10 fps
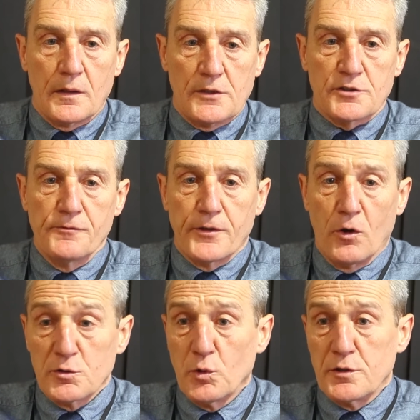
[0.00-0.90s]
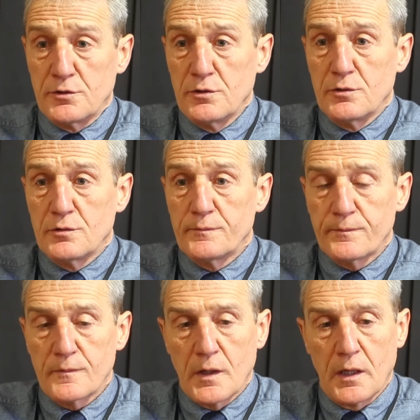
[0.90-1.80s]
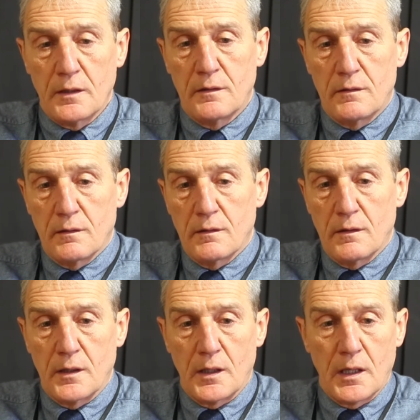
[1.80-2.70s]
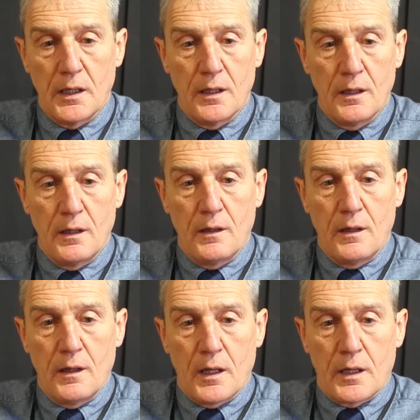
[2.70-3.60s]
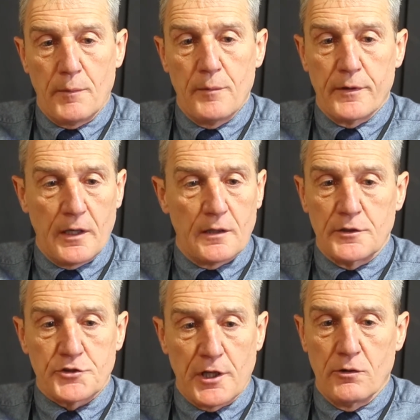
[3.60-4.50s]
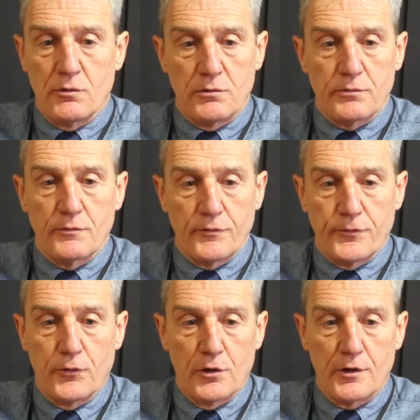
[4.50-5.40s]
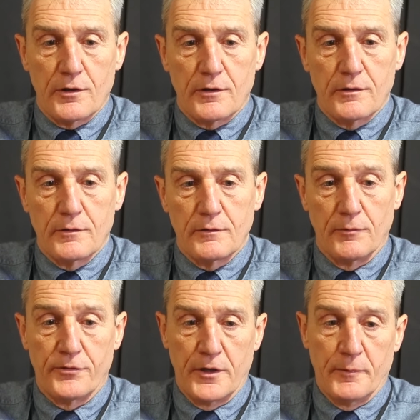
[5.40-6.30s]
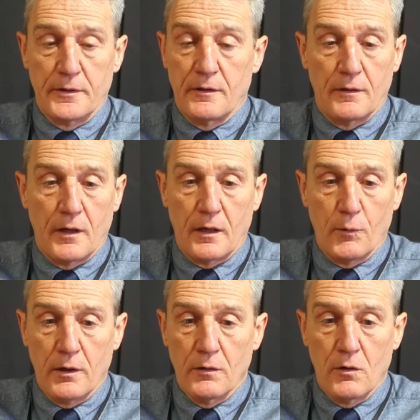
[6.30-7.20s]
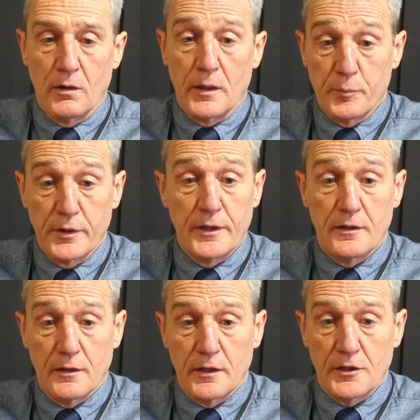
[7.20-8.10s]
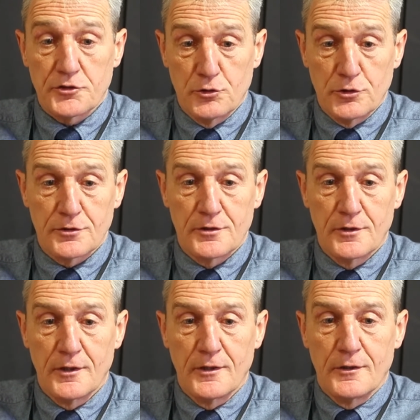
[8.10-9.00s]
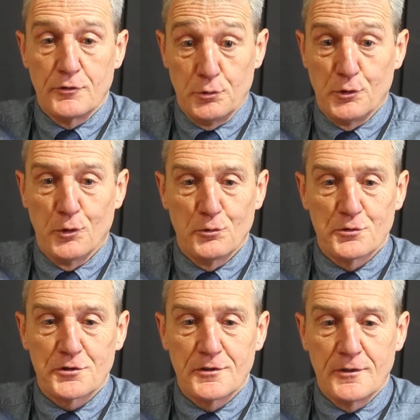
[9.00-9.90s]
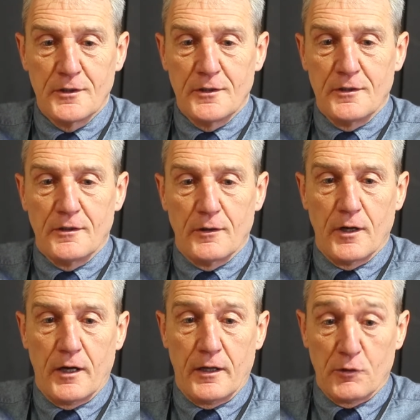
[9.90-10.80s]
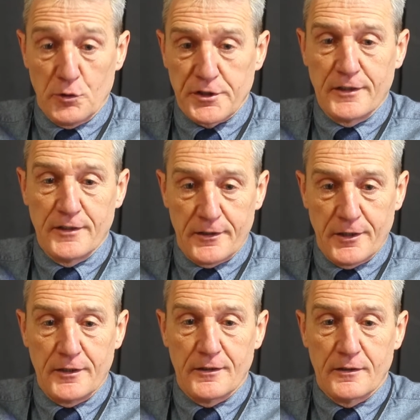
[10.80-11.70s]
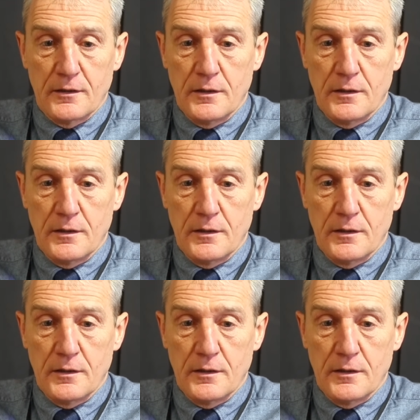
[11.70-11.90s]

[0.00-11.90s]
It's something I always wanted to do, and I remember getting the trial for Dunfermline, and I went along and I played and I scored 2 goals and I got signed that night.